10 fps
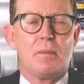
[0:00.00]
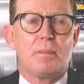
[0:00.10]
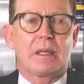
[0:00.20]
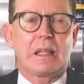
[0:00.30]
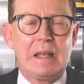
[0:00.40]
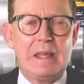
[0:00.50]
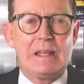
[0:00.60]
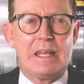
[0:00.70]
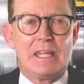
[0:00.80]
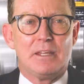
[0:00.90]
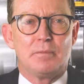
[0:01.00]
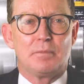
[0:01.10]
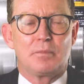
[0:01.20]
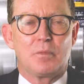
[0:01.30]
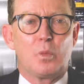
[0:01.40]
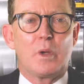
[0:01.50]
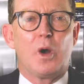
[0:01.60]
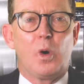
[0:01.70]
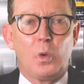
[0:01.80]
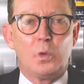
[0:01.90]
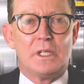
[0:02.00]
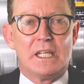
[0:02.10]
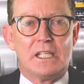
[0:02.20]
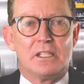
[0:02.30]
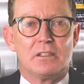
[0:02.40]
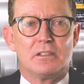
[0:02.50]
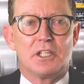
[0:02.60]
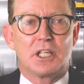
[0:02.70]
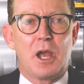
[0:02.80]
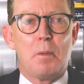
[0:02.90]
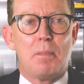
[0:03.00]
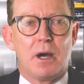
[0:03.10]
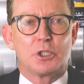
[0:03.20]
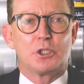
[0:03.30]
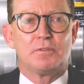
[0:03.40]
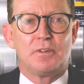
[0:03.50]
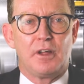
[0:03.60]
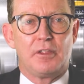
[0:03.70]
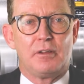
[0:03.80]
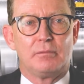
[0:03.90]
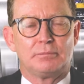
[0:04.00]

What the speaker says: But clearly, we all need to go much further.